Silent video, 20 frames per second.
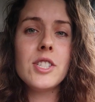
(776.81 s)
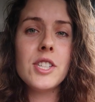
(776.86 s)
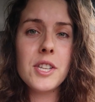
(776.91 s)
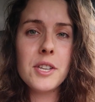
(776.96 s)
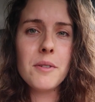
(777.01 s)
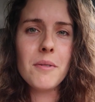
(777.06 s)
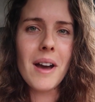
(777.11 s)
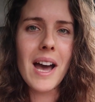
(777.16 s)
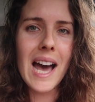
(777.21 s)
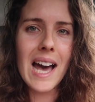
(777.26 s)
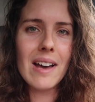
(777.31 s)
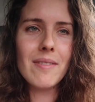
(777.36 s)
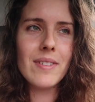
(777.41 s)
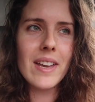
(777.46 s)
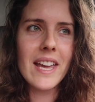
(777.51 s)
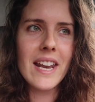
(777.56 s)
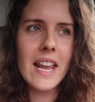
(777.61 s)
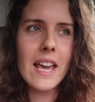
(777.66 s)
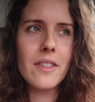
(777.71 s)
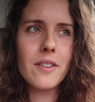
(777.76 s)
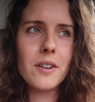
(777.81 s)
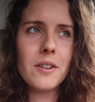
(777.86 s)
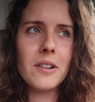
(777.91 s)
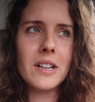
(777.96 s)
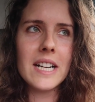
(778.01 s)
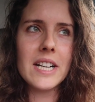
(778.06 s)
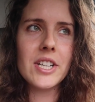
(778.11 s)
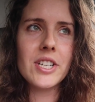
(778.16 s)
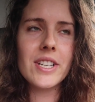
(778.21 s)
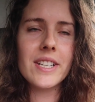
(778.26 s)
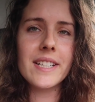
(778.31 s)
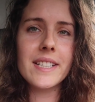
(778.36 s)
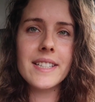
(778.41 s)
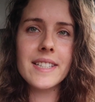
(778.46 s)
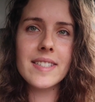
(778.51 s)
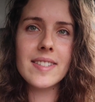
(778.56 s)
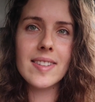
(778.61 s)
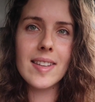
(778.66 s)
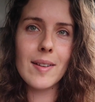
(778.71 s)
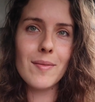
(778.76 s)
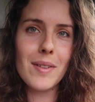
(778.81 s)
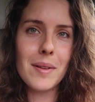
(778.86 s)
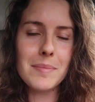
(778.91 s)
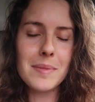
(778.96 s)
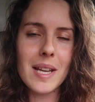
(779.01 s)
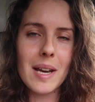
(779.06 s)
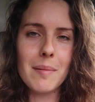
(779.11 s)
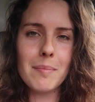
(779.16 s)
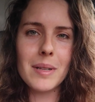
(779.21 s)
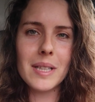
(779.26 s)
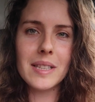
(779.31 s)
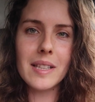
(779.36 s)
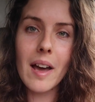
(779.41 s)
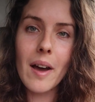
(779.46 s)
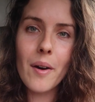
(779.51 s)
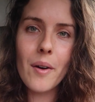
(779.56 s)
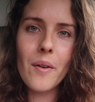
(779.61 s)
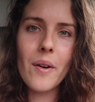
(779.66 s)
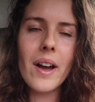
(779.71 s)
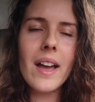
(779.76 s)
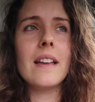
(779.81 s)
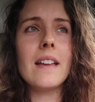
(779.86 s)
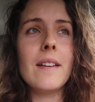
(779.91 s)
Do you have any other questions? Leave them down below.